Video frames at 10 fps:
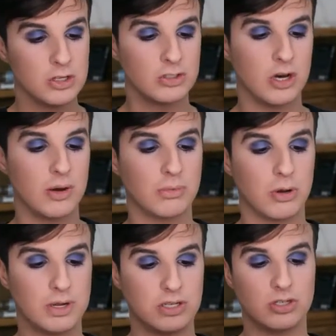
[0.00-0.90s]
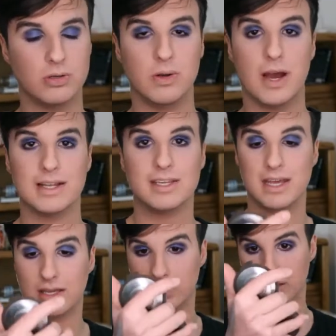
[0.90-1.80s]
So I'm going to
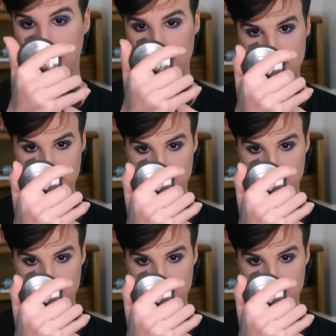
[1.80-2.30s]
take this.